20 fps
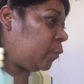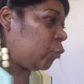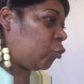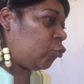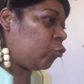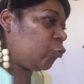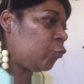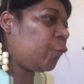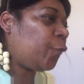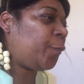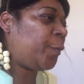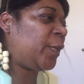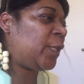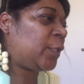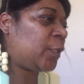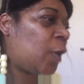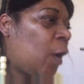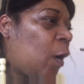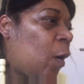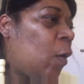Truth
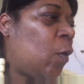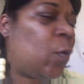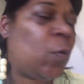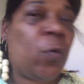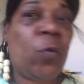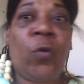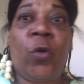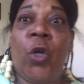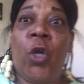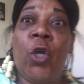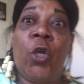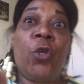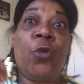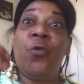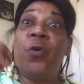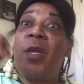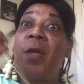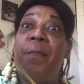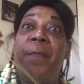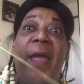be told,
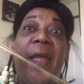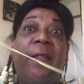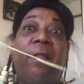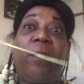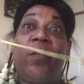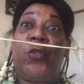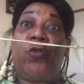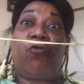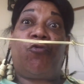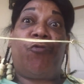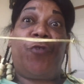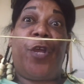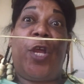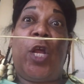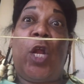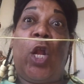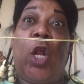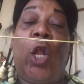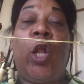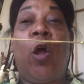you can make the
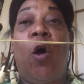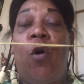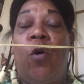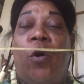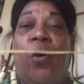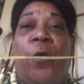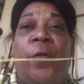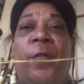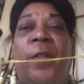string longer.